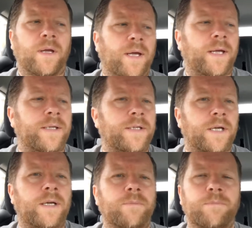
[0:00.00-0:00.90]
And
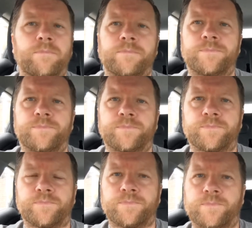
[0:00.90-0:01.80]
um,
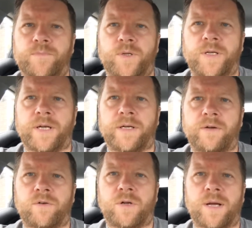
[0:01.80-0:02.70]
and then
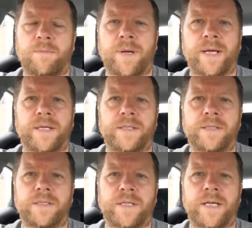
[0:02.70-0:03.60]
I've got to come back
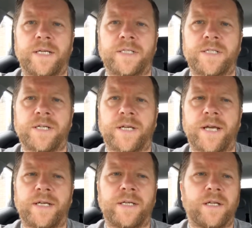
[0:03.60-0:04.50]
and get listing
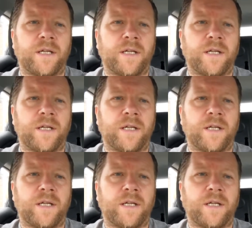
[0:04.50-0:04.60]
again.